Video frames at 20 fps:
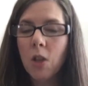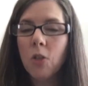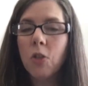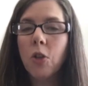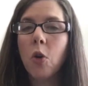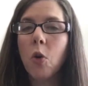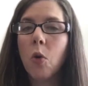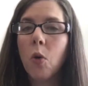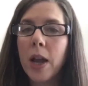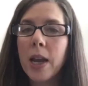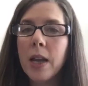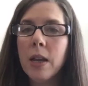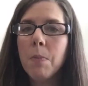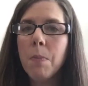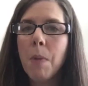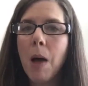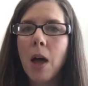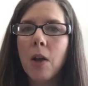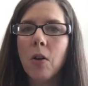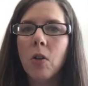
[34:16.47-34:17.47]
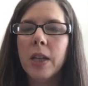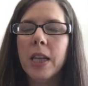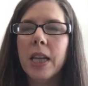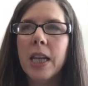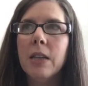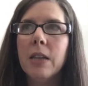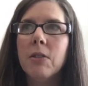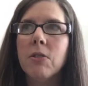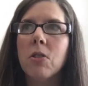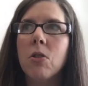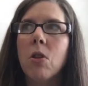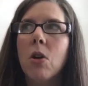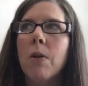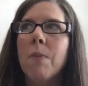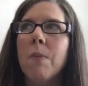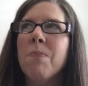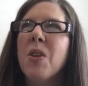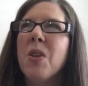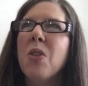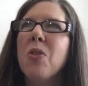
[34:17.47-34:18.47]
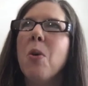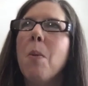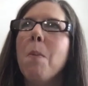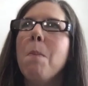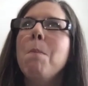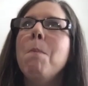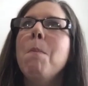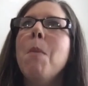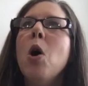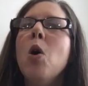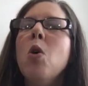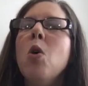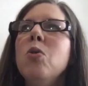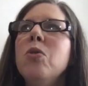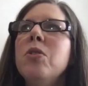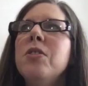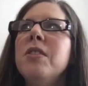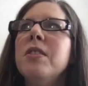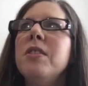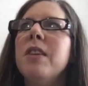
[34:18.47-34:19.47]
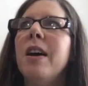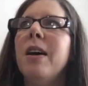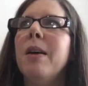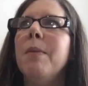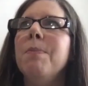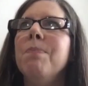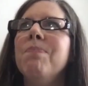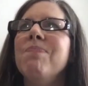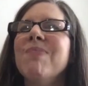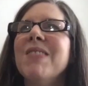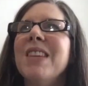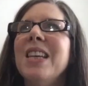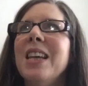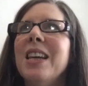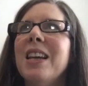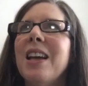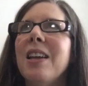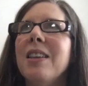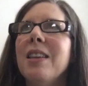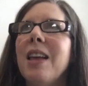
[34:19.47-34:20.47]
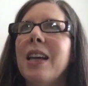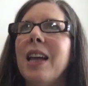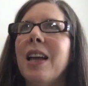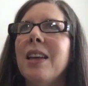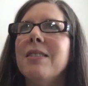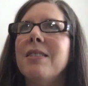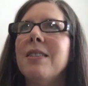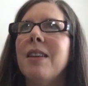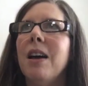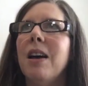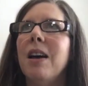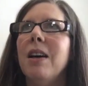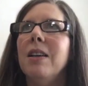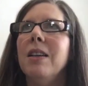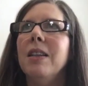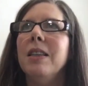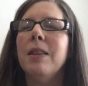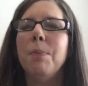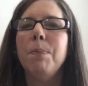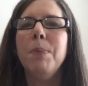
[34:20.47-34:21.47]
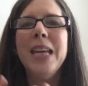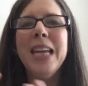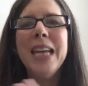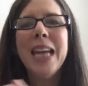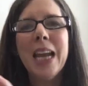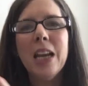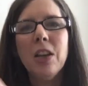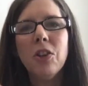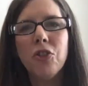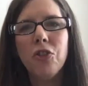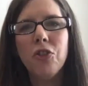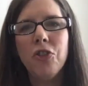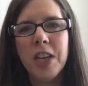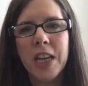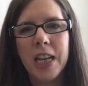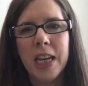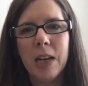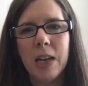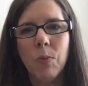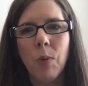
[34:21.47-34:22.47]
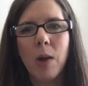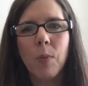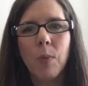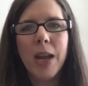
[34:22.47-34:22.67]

The Creighton model is the most, the PhD, right?